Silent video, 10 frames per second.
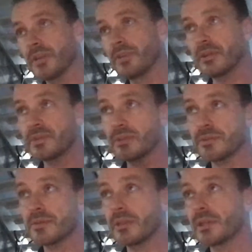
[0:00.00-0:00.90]
But there's
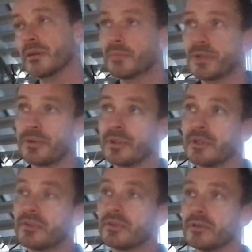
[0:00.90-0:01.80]
also the
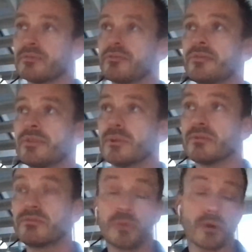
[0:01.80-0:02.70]
component of
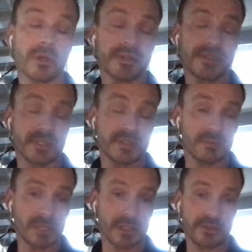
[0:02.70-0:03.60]

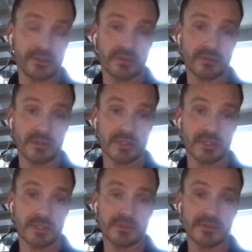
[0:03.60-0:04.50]
policies built into
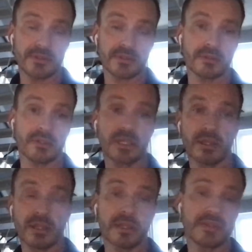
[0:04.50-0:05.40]
this. So you
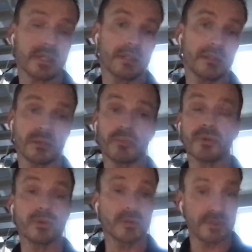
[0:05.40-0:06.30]
can then set
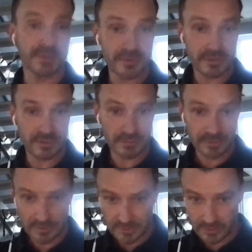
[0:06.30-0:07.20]
up rules
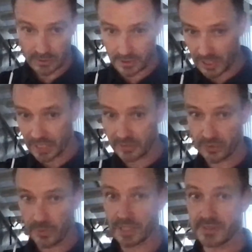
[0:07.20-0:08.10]
to
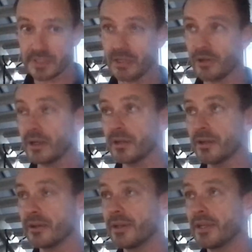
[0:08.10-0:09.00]
what I said
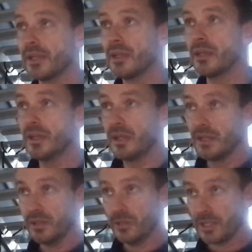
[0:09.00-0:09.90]
earlier.
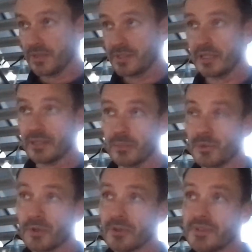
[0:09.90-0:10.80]
You can set
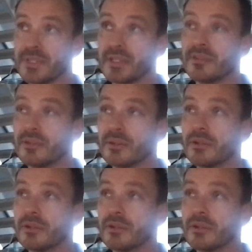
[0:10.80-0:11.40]
up rules that